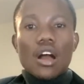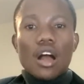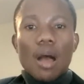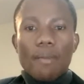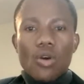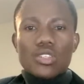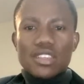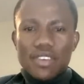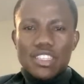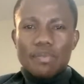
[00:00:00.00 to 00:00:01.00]
about
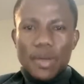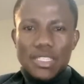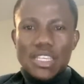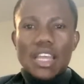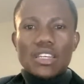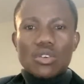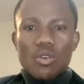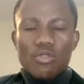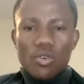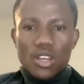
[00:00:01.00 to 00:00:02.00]
70%
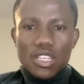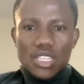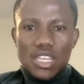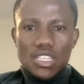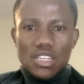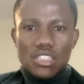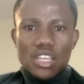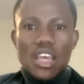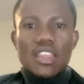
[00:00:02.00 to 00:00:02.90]
of organizations,